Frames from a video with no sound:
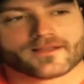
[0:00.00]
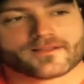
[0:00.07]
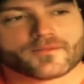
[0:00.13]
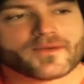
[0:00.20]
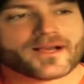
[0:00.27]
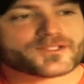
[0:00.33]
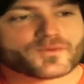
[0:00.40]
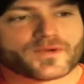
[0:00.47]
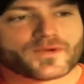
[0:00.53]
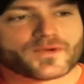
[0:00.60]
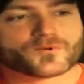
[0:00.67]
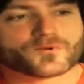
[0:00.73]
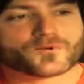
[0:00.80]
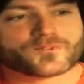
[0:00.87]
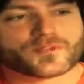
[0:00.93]
the best way
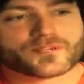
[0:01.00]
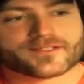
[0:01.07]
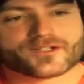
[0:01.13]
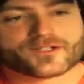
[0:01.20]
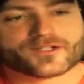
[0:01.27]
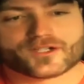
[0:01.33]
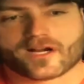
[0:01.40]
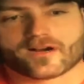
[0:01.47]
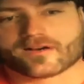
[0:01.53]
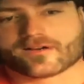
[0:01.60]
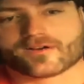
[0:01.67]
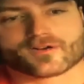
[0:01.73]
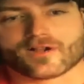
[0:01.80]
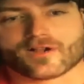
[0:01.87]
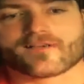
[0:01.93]
of doing that is just
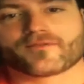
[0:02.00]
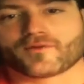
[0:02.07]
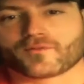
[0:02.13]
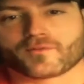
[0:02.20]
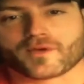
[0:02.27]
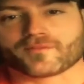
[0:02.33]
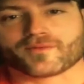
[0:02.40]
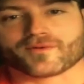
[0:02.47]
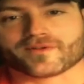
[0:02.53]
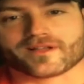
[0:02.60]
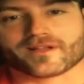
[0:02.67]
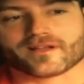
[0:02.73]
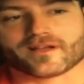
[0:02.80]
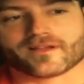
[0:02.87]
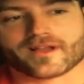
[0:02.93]
sharing your life with people,
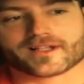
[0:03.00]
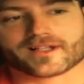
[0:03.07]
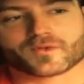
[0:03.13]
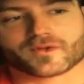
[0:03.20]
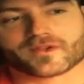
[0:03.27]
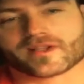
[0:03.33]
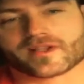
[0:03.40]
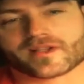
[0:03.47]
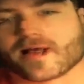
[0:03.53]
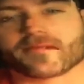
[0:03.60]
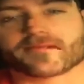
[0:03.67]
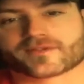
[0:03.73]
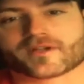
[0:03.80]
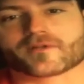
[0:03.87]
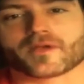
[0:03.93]
and that's what this
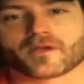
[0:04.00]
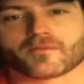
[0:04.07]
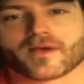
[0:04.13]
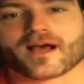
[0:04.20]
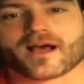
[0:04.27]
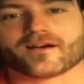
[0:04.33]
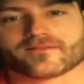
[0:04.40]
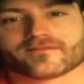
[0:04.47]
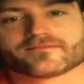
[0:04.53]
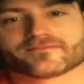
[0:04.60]
album is going to be about.